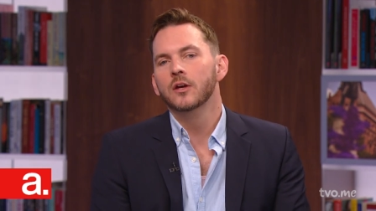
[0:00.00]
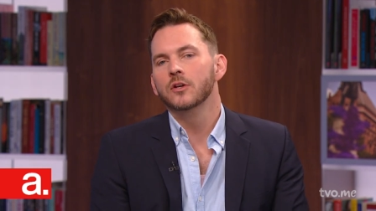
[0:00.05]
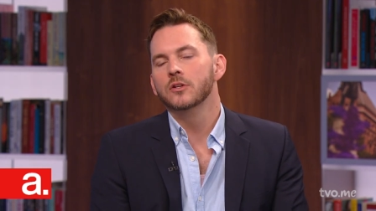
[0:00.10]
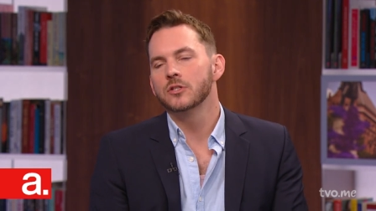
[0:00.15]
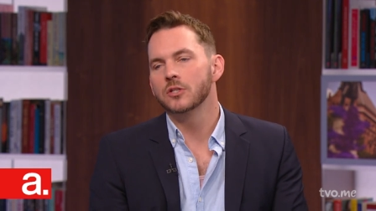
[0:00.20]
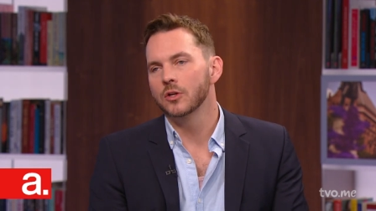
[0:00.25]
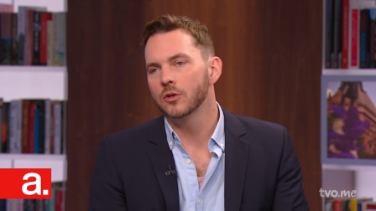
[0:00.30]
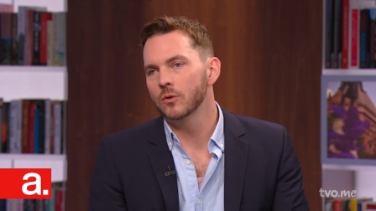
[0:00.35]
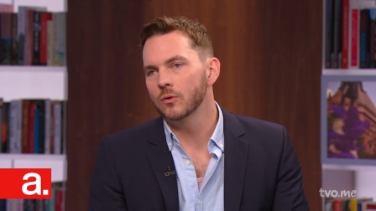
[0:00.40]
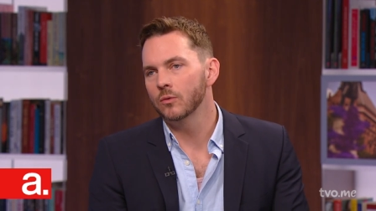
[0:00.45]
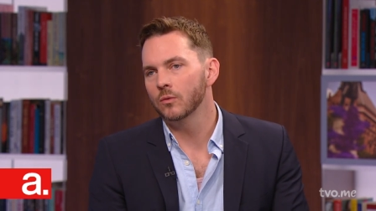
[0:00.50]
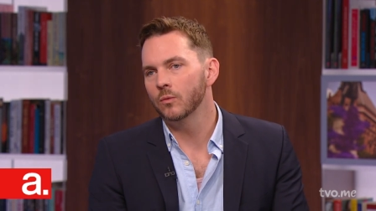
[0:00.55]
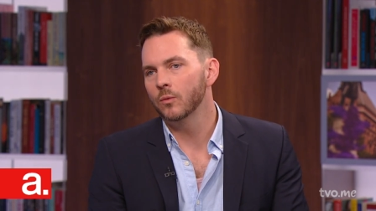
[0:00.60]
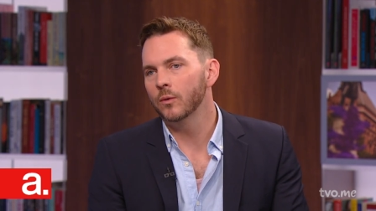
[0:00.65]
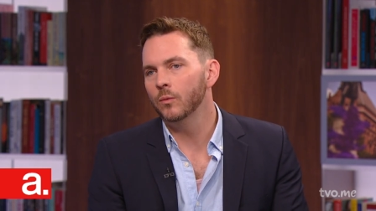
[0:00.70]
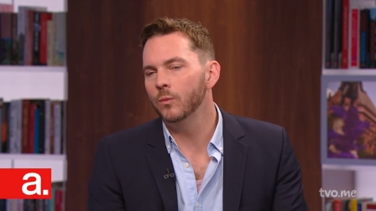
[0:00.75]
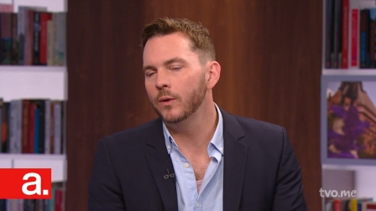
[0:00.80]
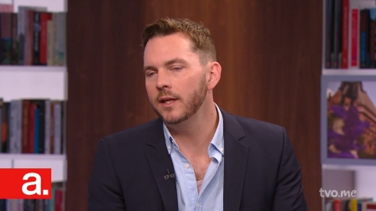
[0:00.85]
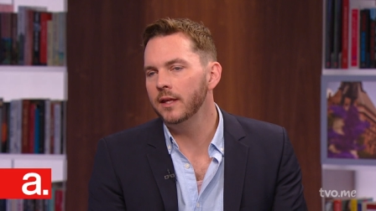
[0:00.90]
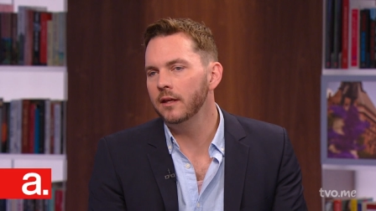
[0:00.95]
So
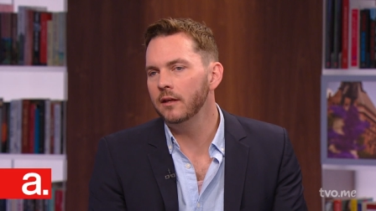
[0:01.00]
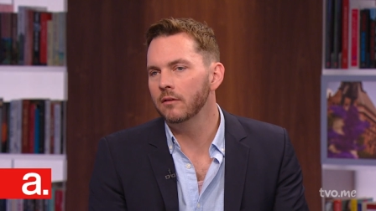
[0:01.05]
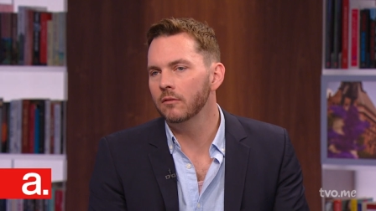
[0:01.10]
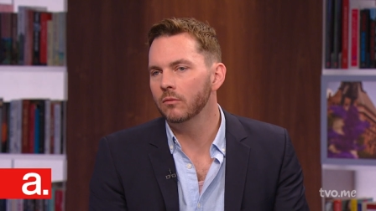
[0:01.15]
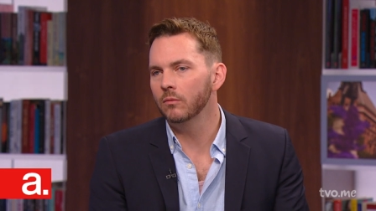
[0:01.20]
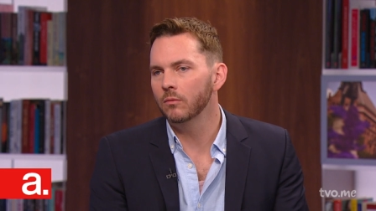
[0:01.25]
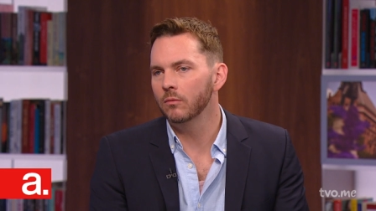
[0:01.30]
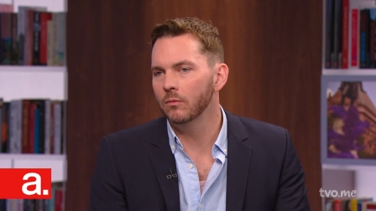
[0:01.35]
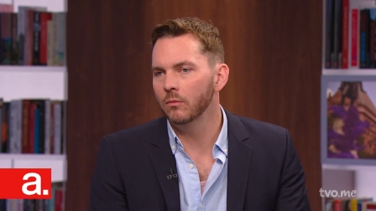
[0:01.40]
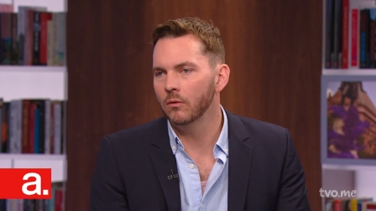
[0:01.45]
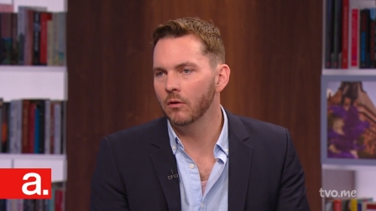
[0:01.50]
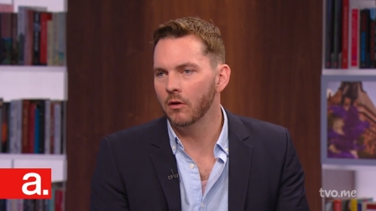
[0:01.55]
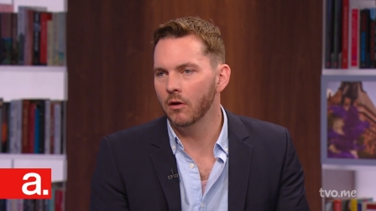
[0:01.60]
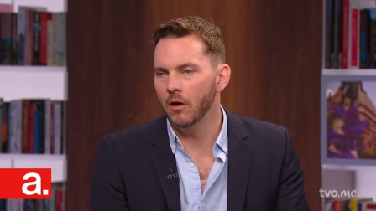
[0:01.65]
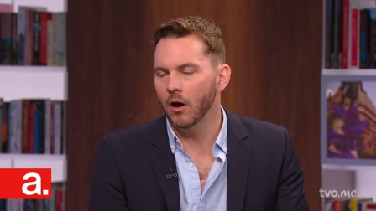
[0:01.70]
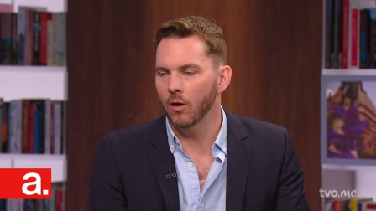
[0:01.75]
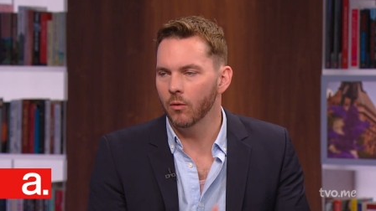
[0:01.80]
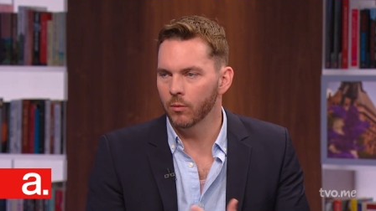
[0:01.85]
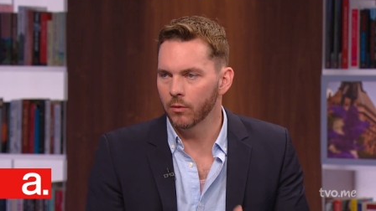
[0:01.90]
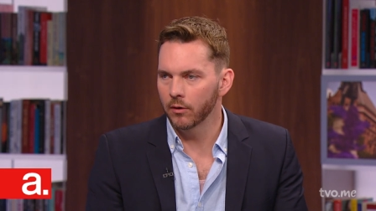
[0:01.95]
when we
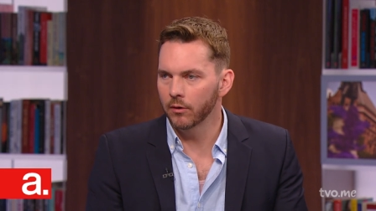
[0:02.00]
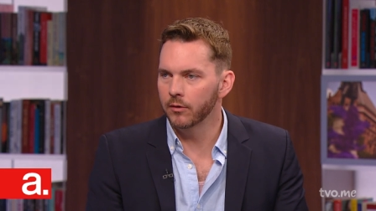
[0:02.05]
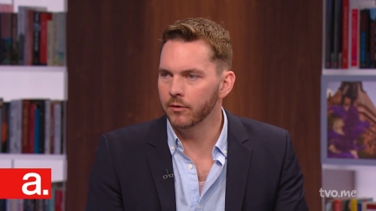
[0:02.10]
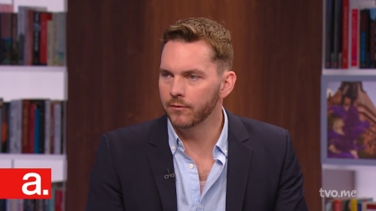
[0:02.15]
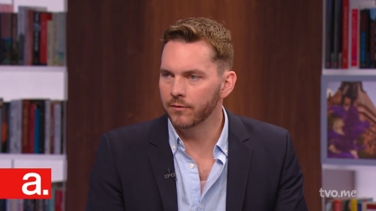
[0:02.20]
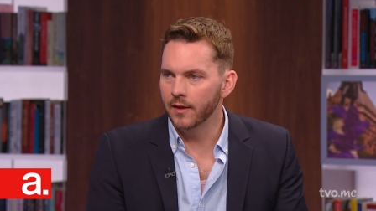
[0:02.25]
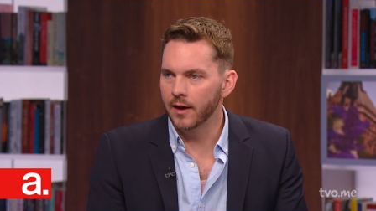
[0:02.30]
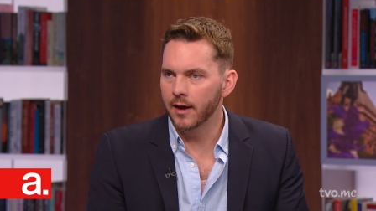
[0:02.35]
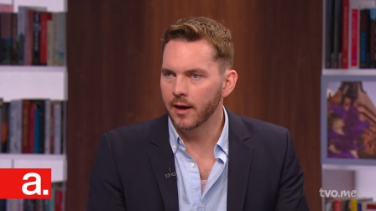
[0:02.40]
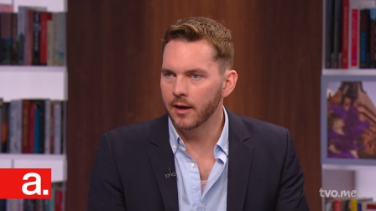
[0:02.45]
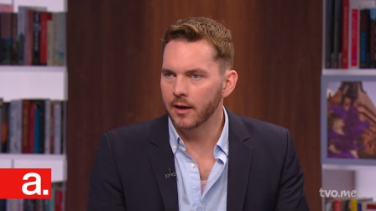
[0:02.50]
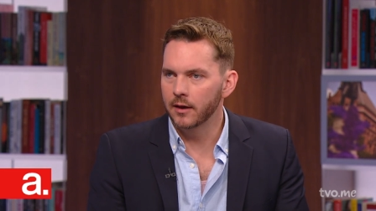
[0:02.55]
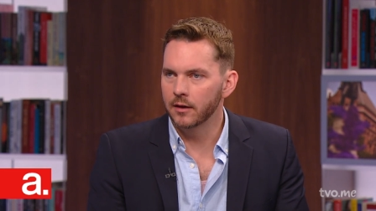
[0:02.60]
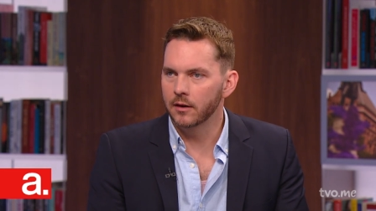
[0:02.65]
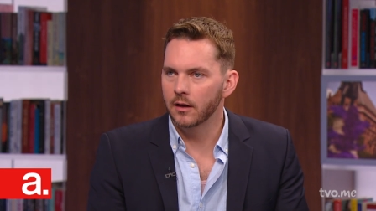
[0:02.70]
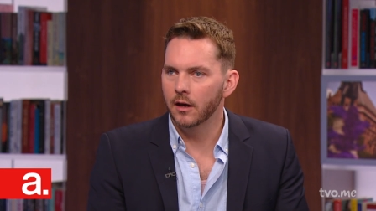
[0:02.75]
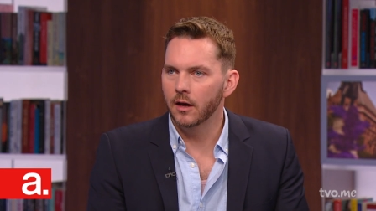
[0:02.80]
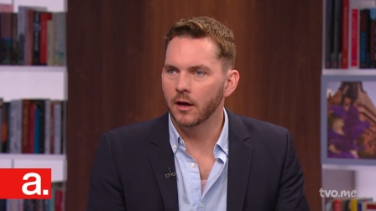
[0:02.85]
got word of that,